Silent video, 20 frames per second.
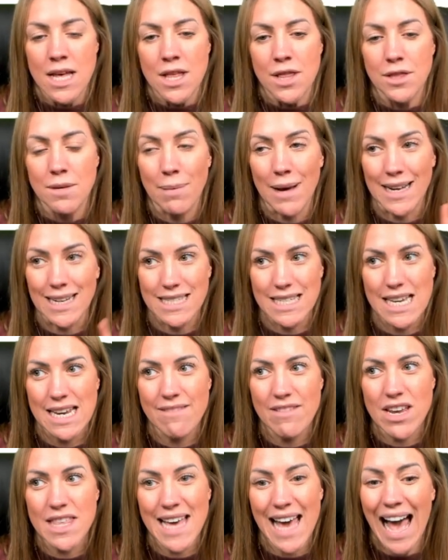The
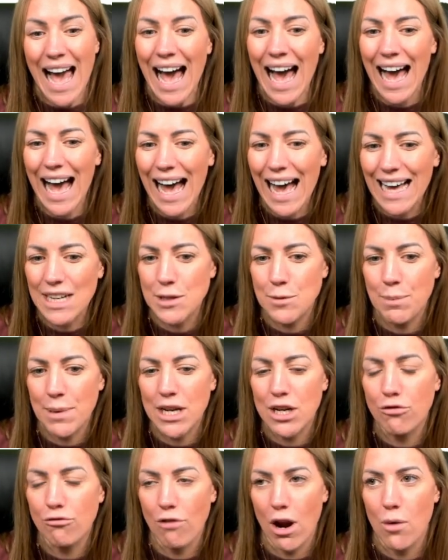bacteria that had
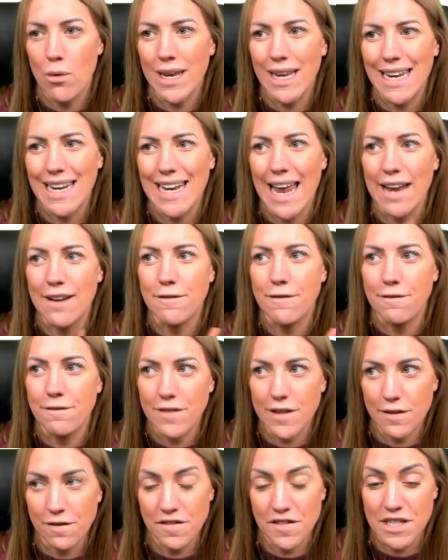been growing in
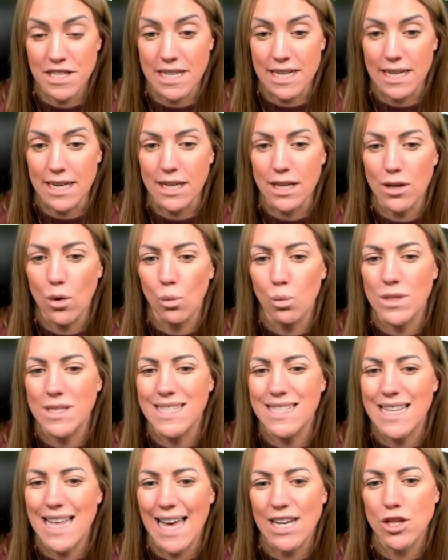N15
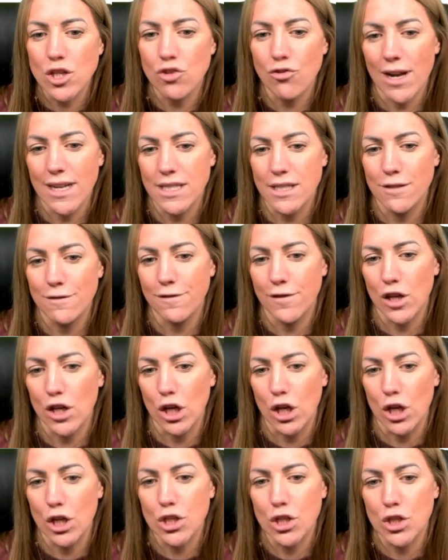was then
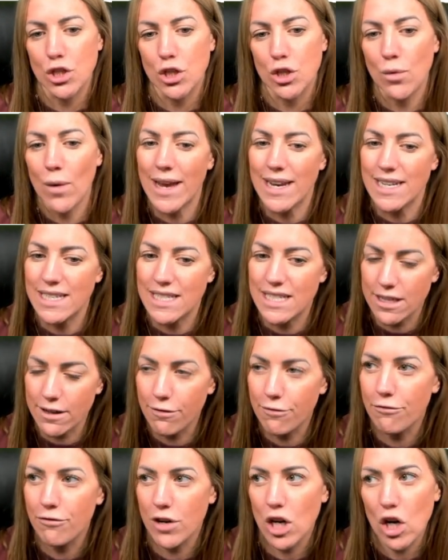transferred to a
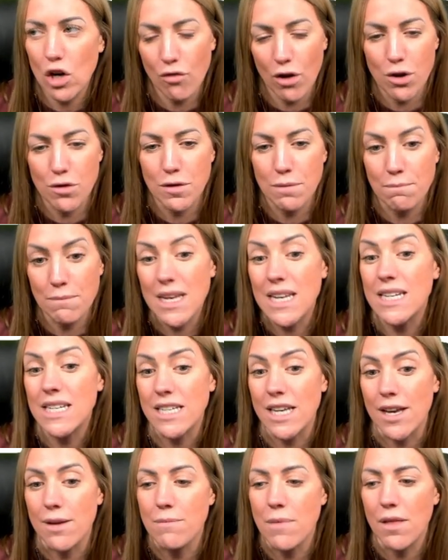different growth
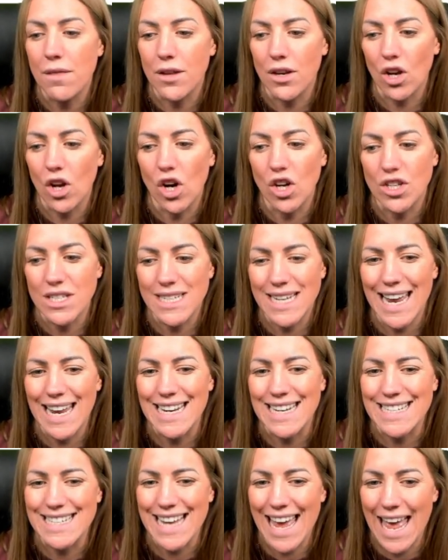medium that
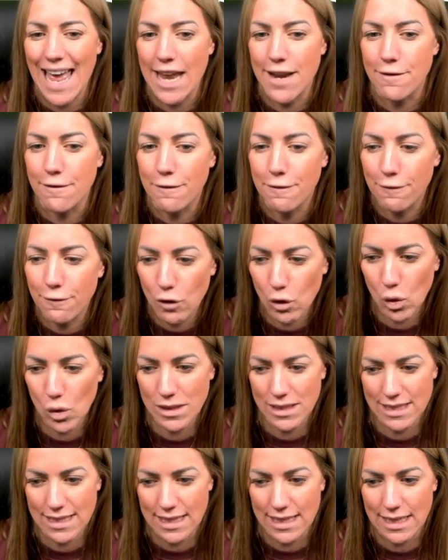contained
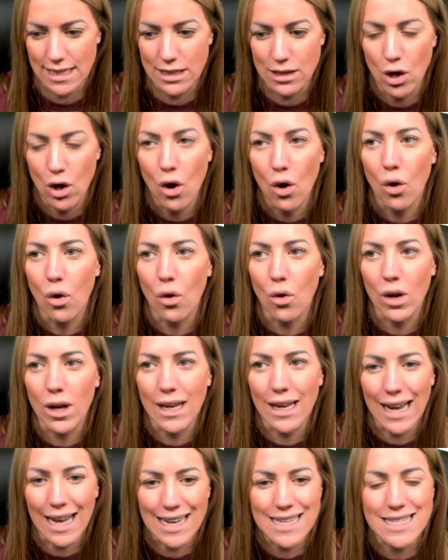N14 or
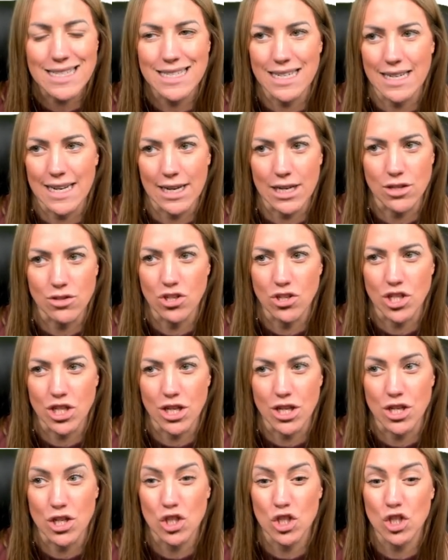lighter
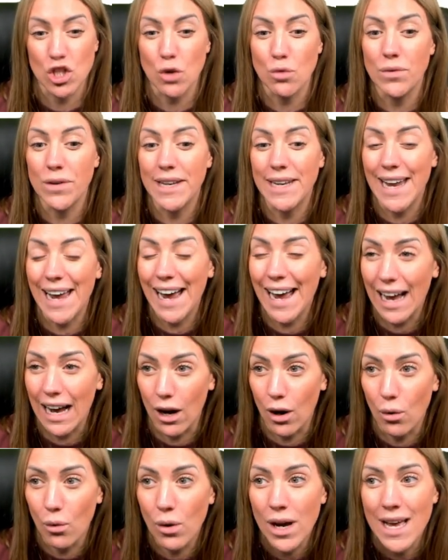nitrogen. So
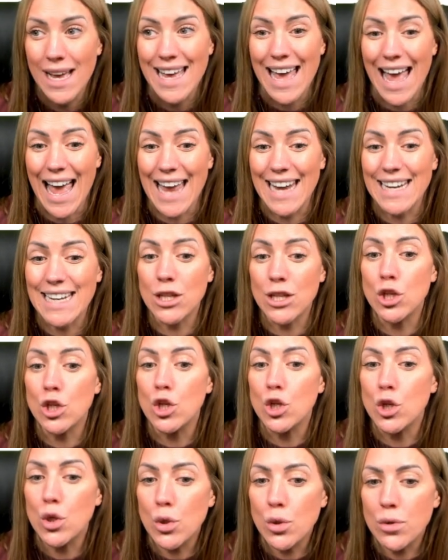now any
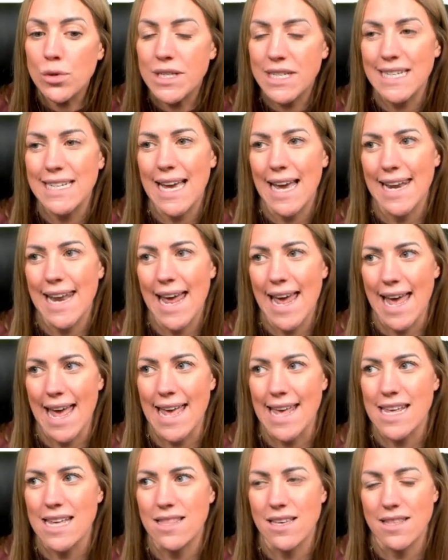new
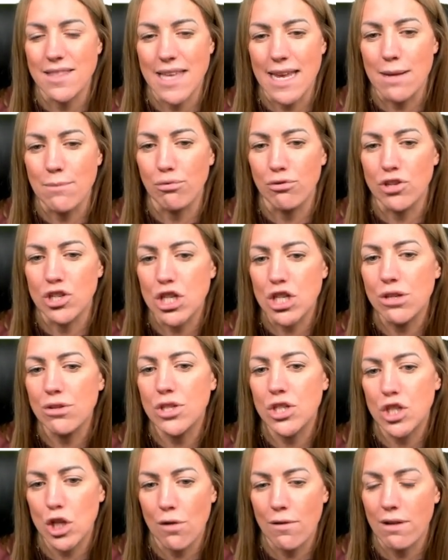DNA that they
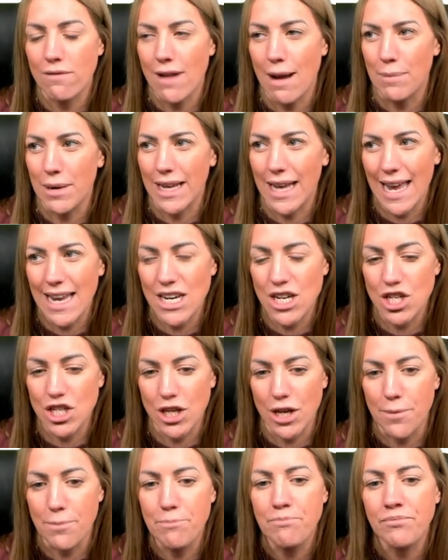produce during
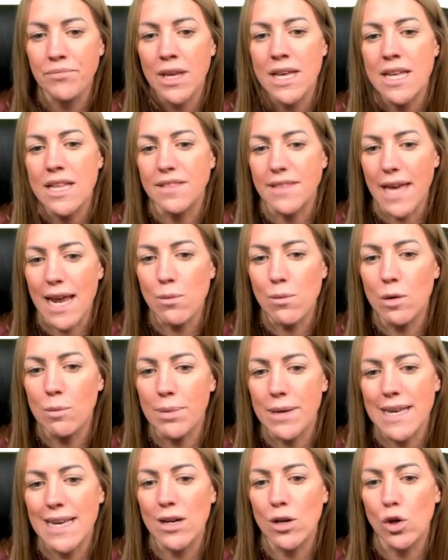replication, they will
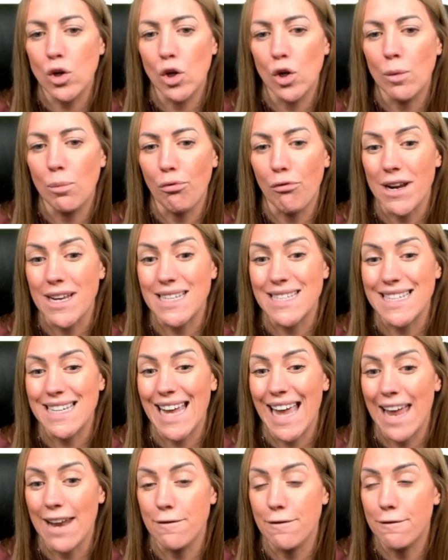be incorporating
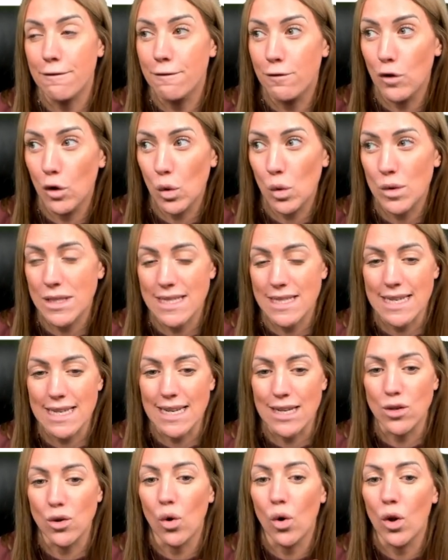
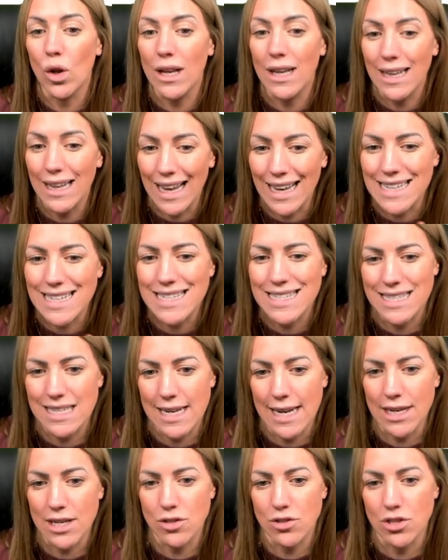N14 or lighter
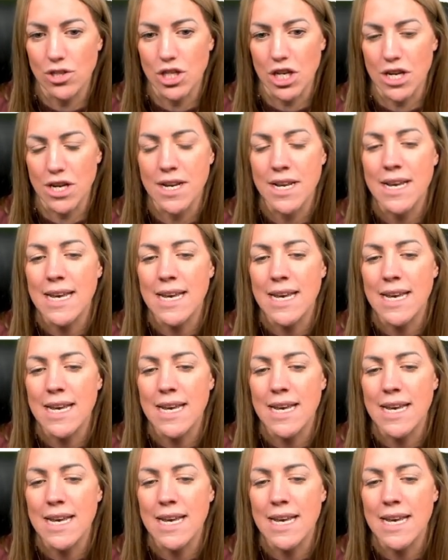nitrogen